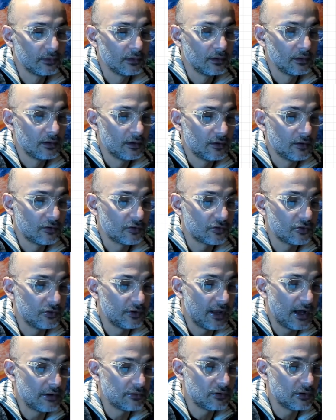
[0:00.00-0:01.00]
So now
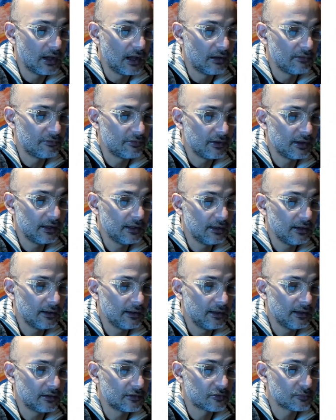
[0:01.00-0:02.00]
you have
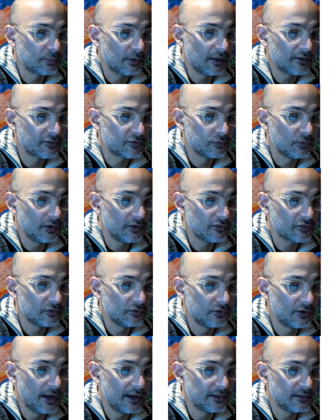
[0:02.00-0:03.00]
Lx plus 1, so
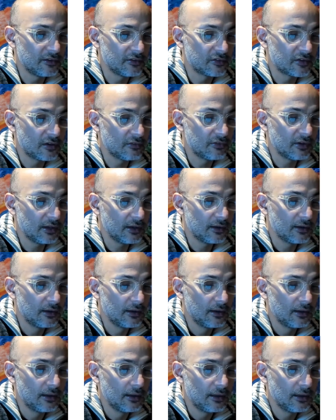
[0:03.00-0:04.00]
97,
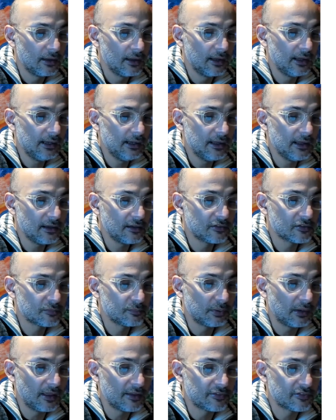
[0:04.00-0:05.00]
Lx
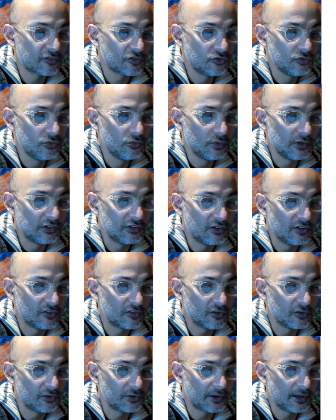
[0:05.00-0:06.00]
plus 2, which is
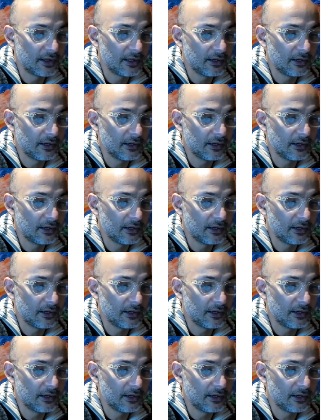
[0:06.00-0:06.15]
your n.